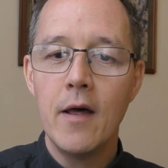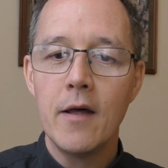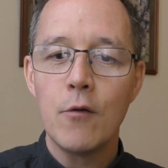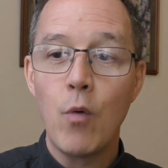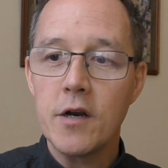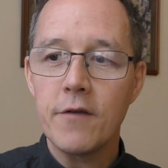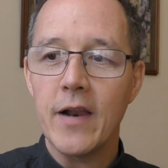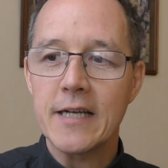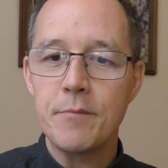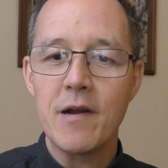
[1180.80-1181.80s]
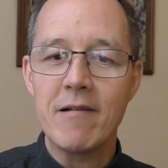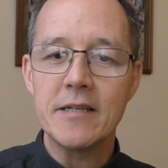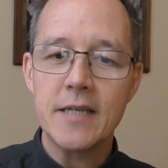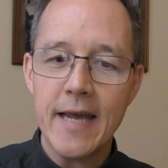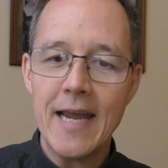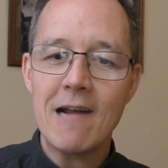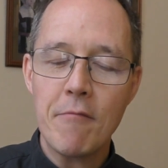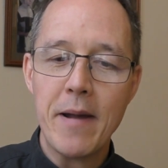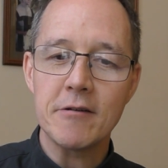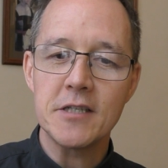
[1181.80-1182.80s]
wonderful experience to hear
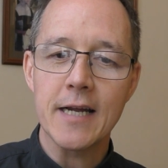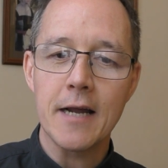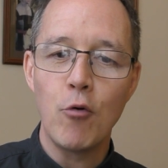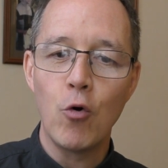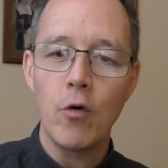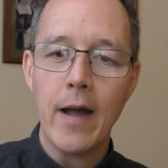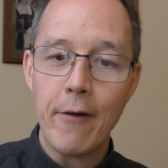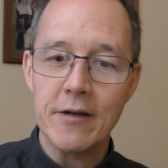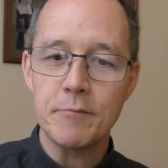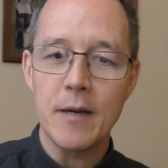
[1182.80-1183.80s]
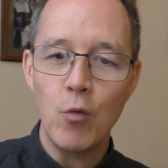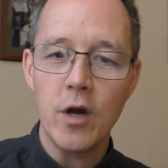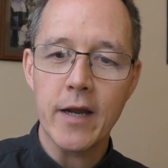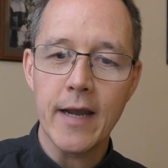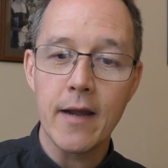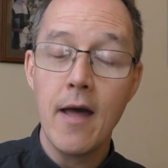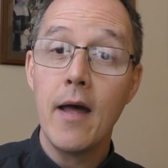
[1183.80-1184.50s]
about Sycamore, how it's been working,